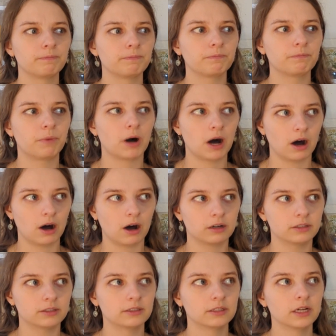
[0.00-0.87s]

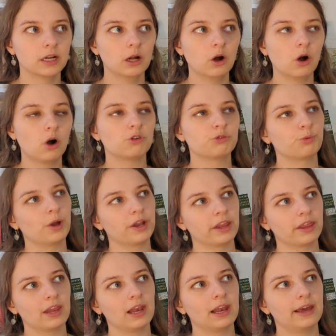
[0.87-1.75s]
part of one
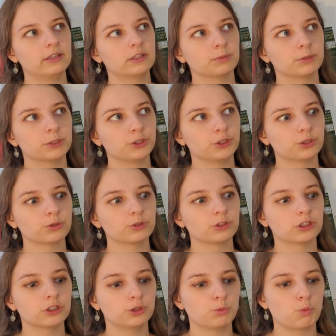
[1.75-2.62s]
of the later modules,
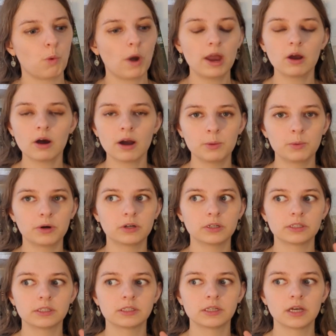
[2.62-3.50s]
because when I
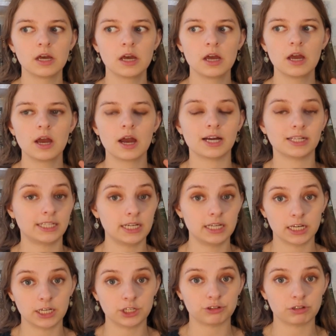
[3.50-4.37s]
was a
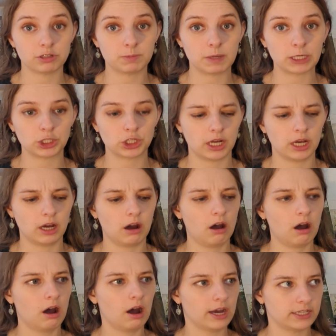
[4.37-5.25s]
teenager especially,
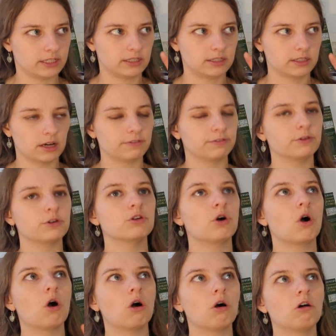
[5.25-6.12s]
I suffered
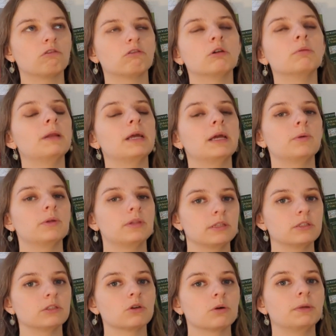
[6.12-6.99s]
horribly with
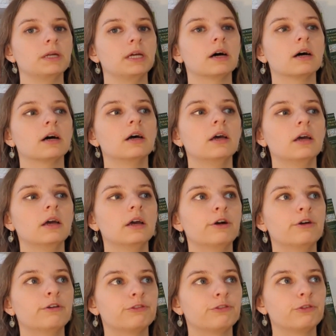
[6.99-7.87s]
insomnia
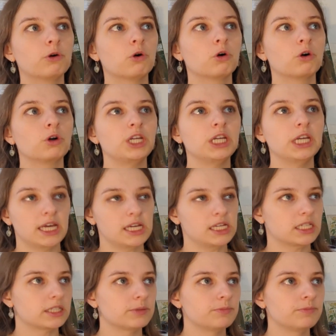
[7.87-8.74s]
for
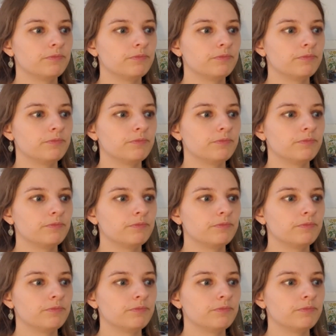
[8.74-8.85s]
years.